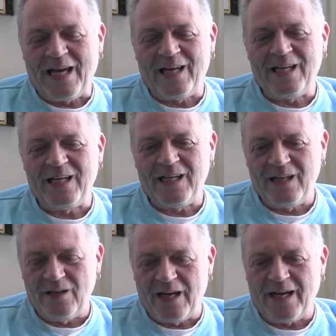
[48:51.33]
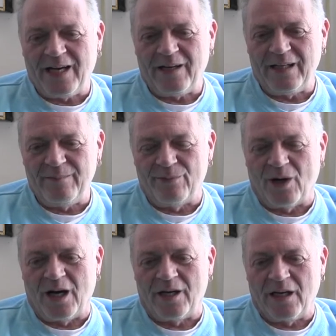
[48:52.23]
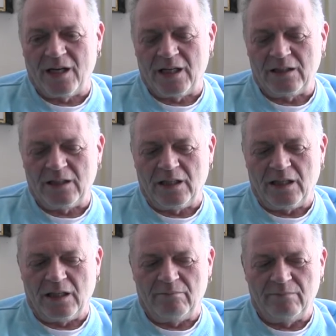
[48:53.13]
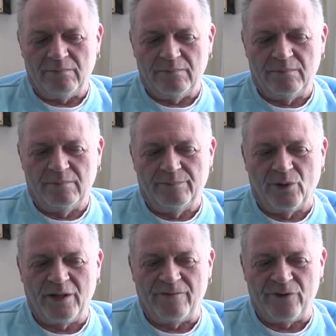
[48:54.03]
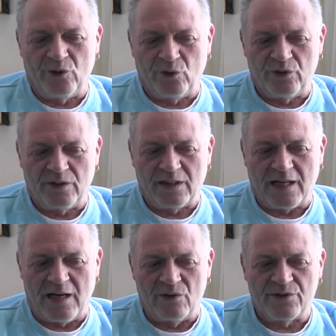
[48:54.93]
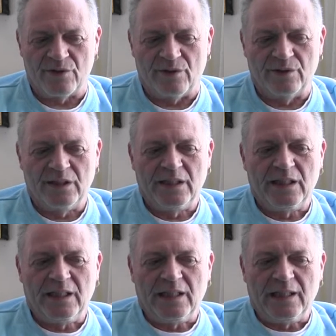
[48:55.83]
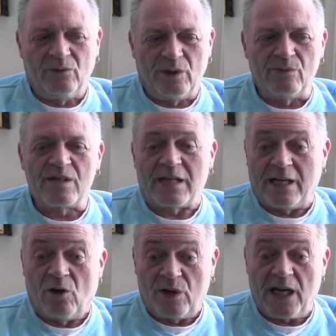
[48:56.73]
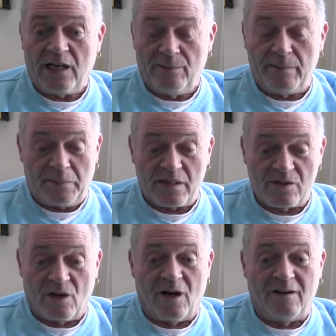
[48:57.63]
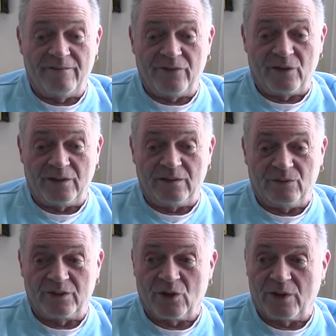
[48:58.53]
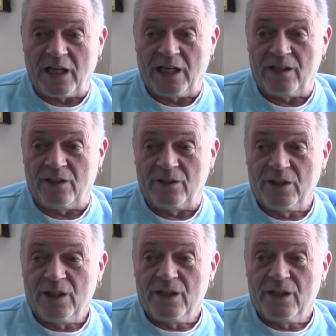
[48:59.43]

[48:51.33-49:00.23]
and he had he brought a, a, um, point of view to the council where it was like okay to be pissed off and it was okay to